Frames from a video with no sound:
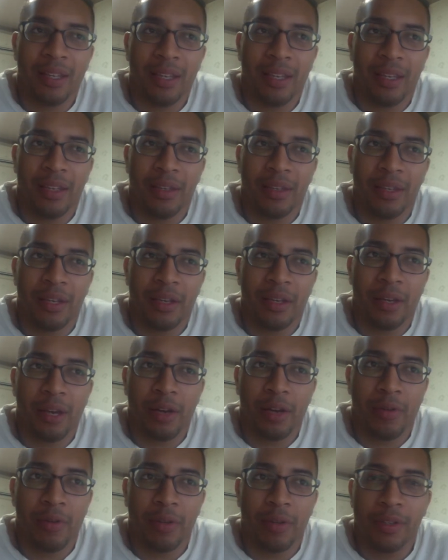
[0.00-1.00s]

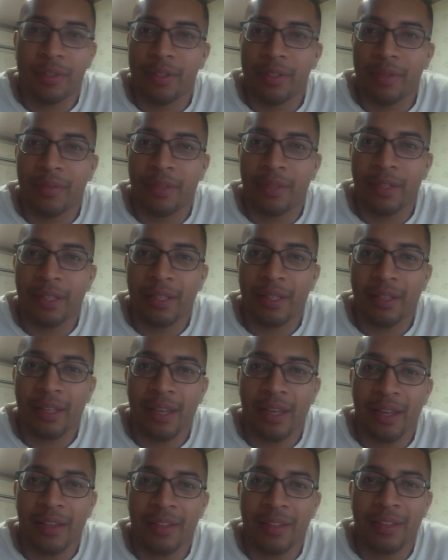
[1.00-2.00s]
Nicaragua or something like
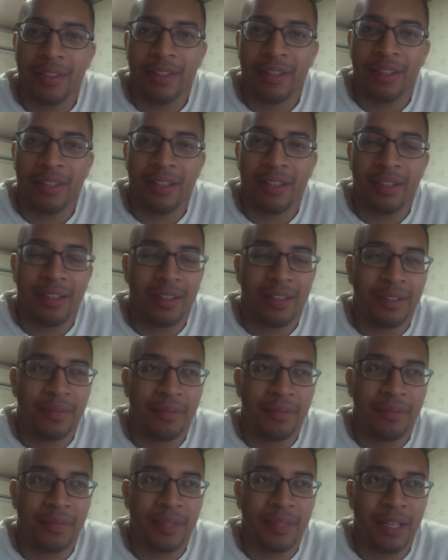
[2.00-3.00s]
that,
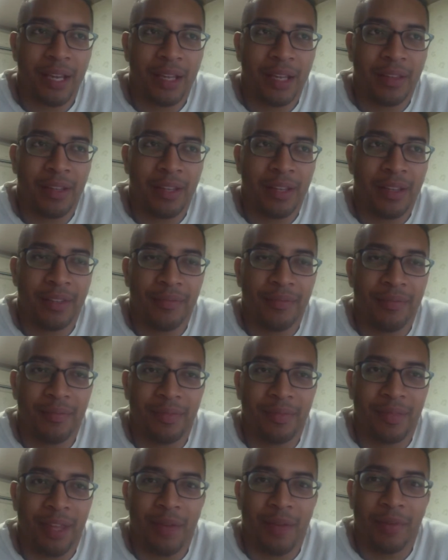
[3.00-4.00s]
I thought
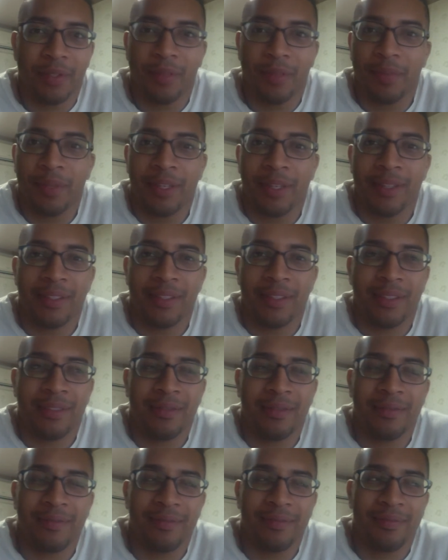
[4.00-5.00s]
that was a place
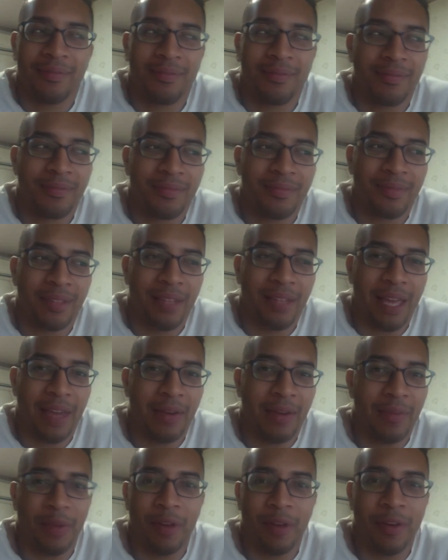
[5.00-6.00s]
in Latin
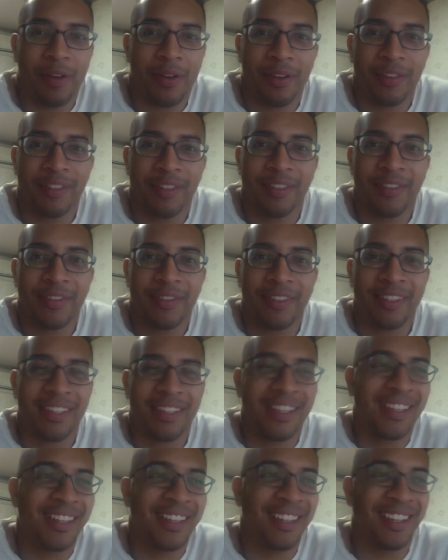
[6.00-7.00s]
America or something.
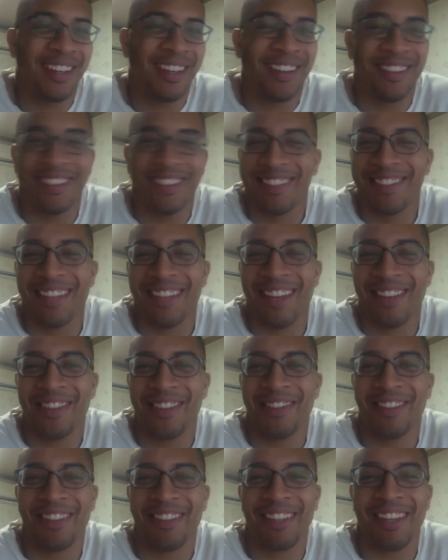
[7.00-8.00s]
I was
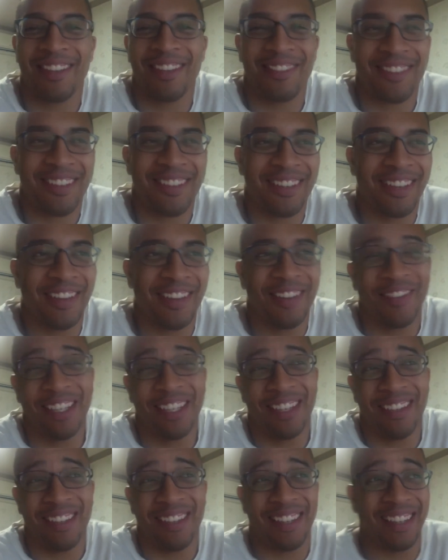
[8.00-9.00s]
really ignorant. And I
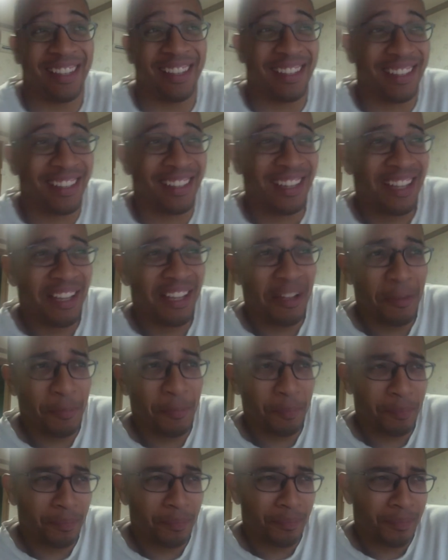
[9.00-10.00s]
mean, like,
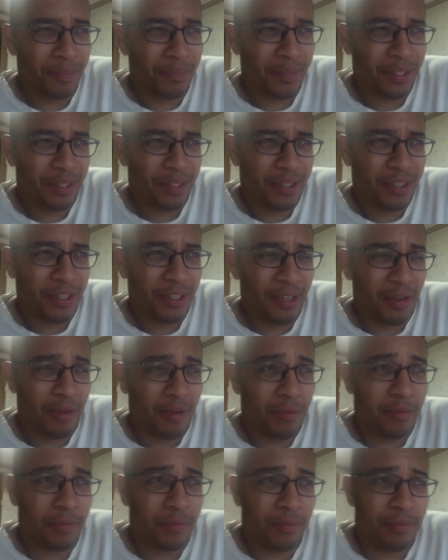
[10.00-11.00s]

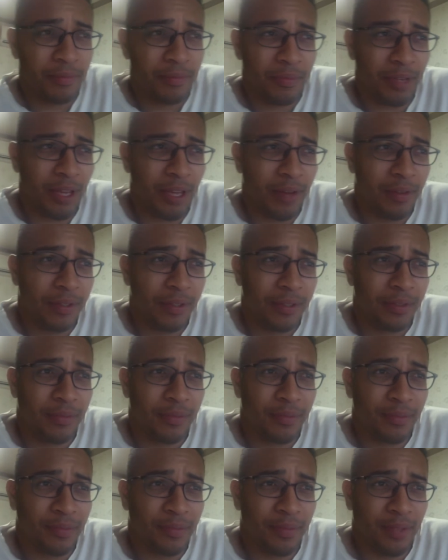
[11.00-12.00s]
when I was
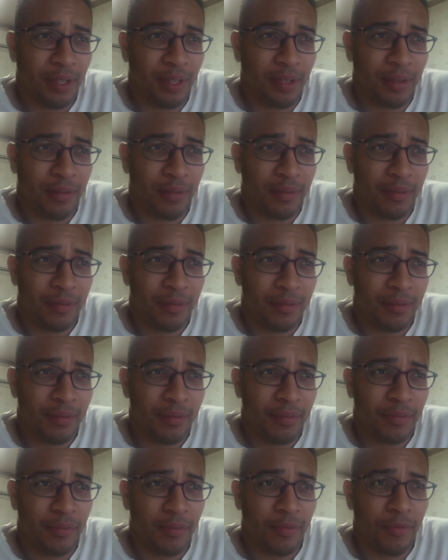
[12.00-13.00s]
like
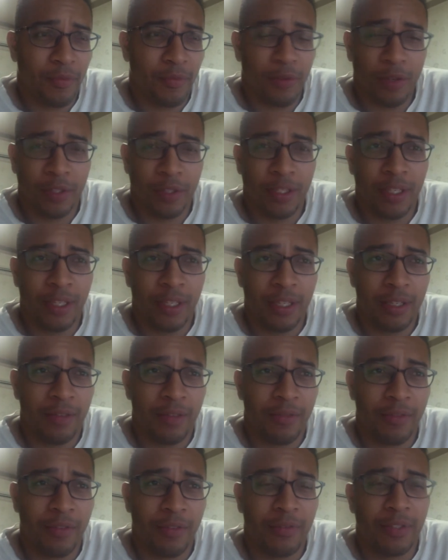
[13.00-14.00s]
14 or
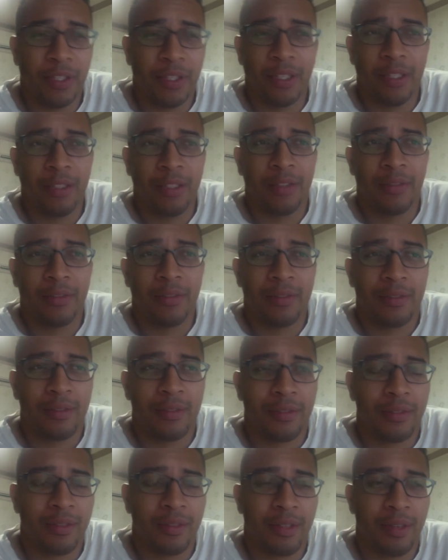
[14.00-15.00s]
15,
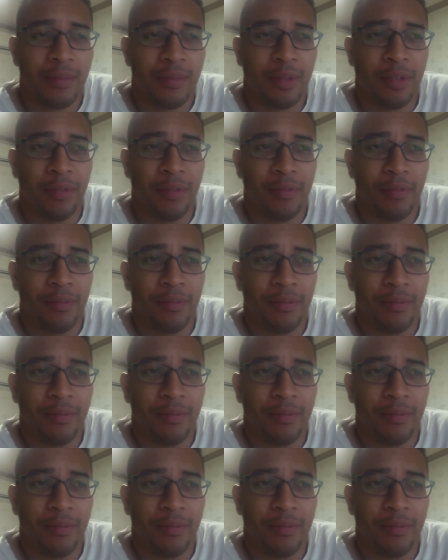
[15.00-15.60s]
I mean,